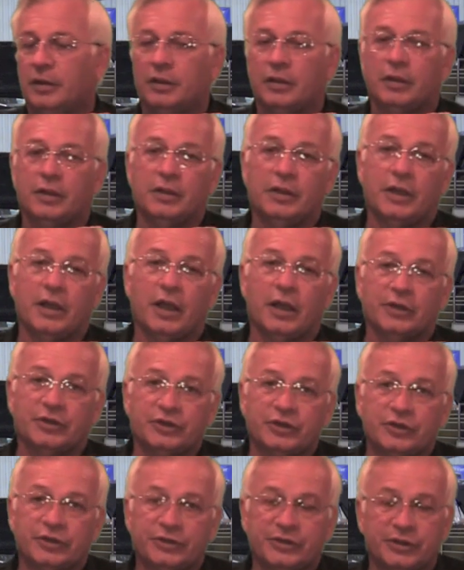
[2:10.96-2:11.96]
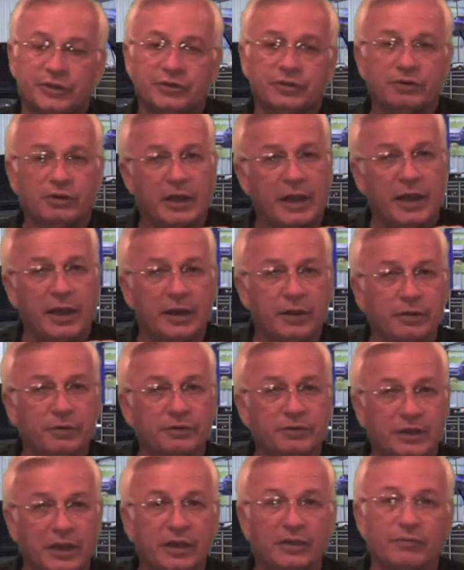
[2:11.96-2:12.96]
Can the oxygen sensor add
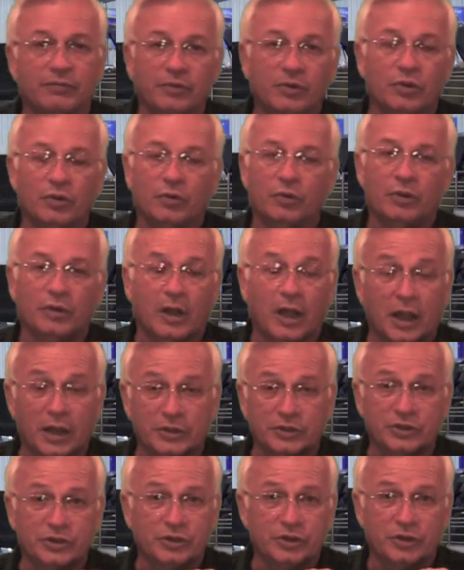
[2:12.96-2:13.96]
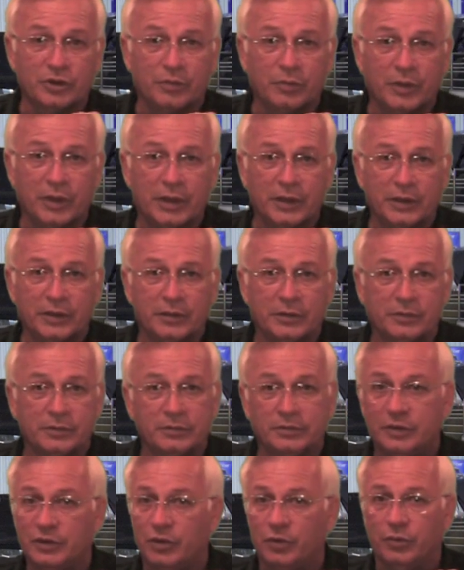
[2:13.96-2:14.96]
or take oxygen away?
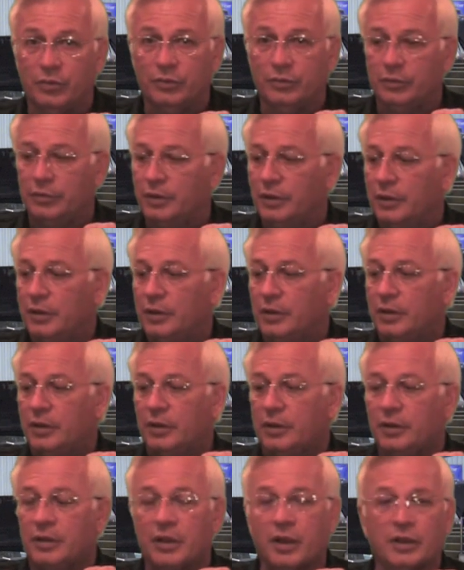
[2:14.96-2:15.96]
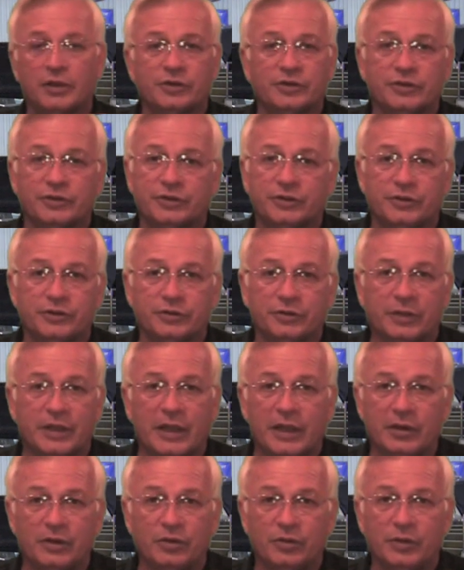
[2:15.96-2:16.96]
No. The oxygen sensor
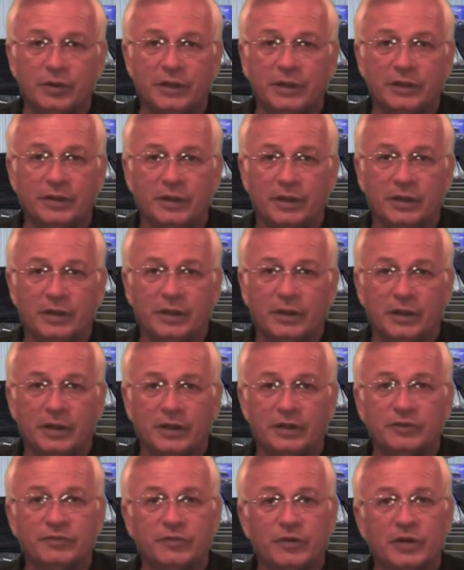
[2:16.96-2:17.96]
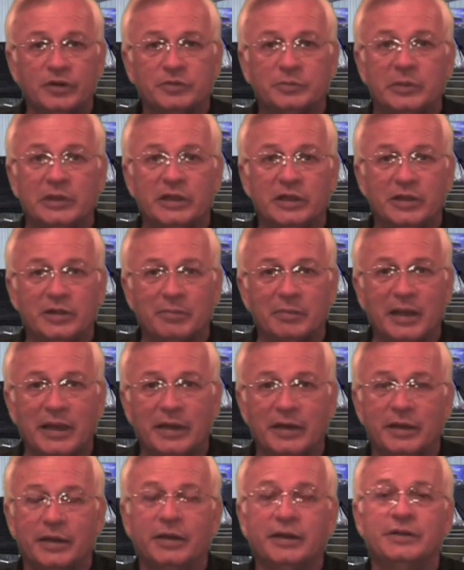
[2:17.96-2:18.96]
can't do anything as far as being
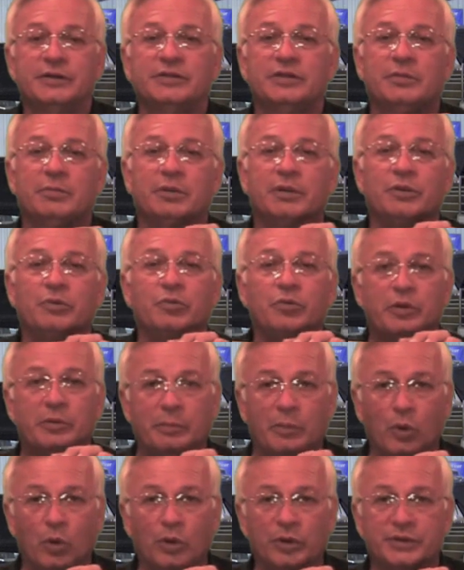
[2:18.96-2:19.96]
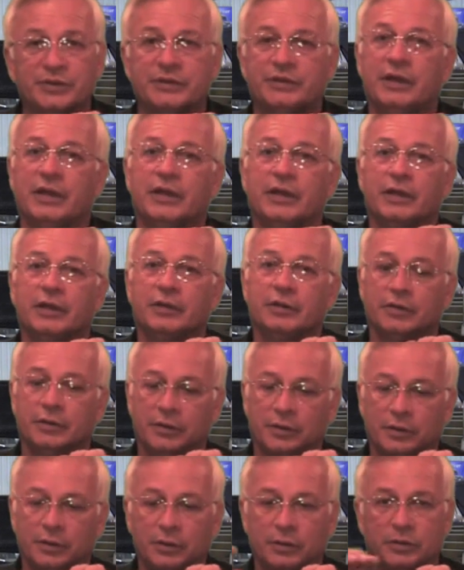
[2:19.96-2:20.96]
commanded. It simply reports data
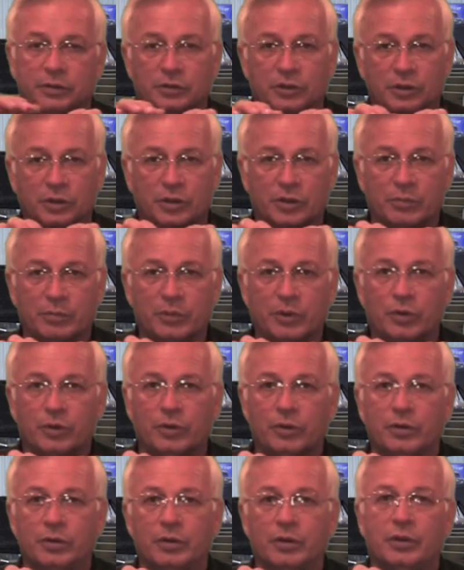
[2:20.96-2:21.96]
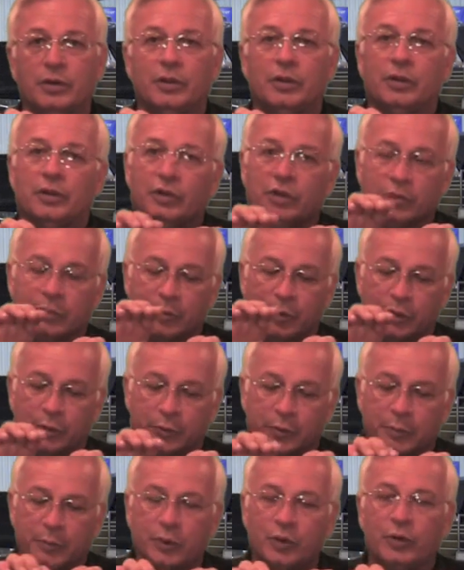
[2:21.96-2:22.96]
to the computer. The
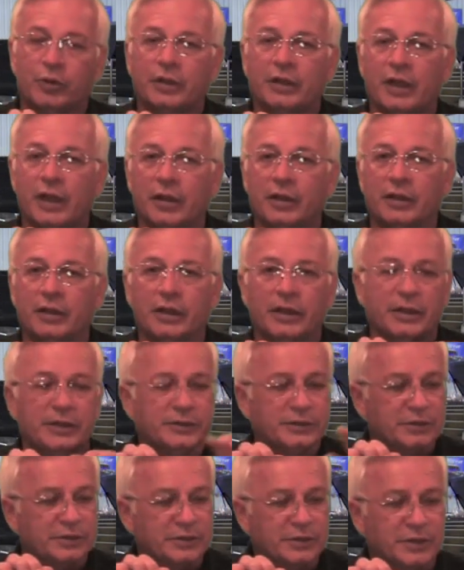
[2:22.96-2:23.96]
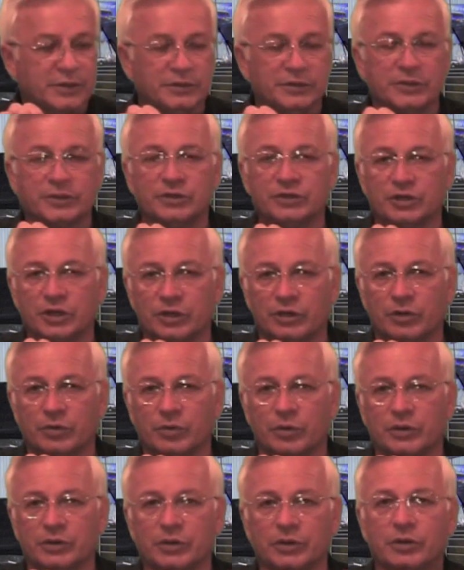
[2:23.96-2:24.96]
computer calculates and tells the injector
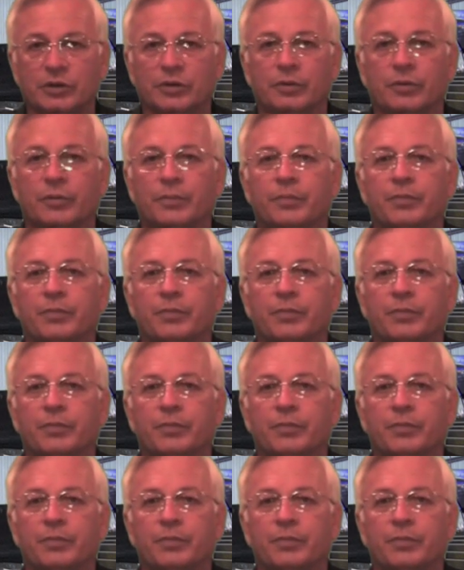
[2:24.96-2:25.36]
what to do.